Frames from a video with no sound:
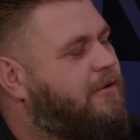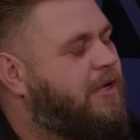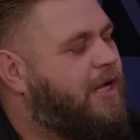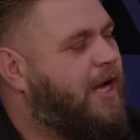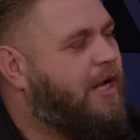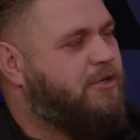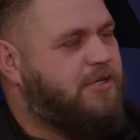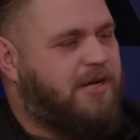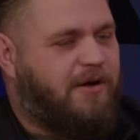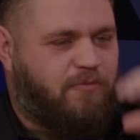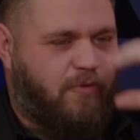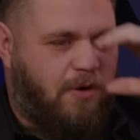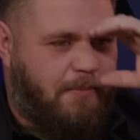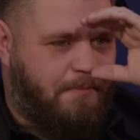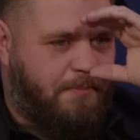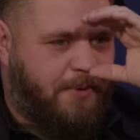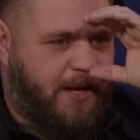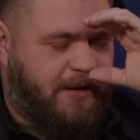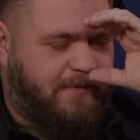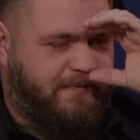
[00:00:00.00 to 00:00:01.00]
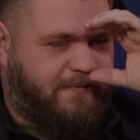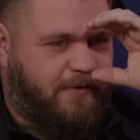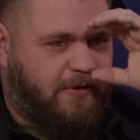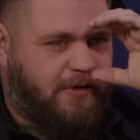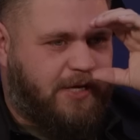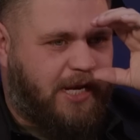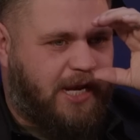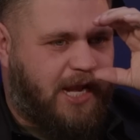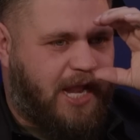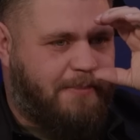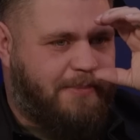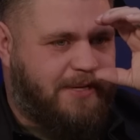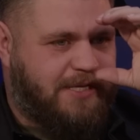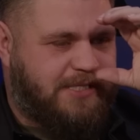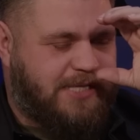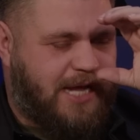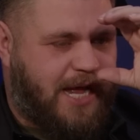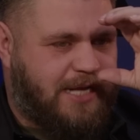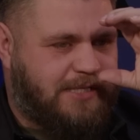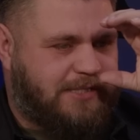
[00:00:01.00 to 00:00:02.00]
You can't just have one big fucking
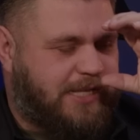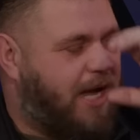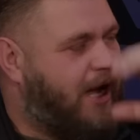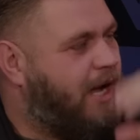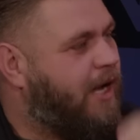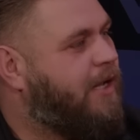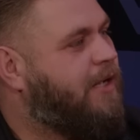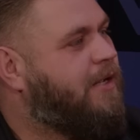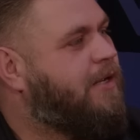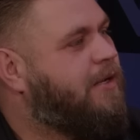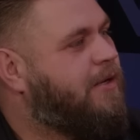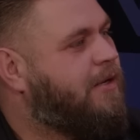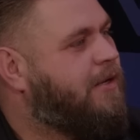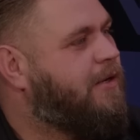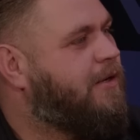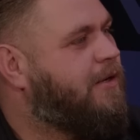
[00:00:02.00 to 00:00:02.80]
lemon-sized eye.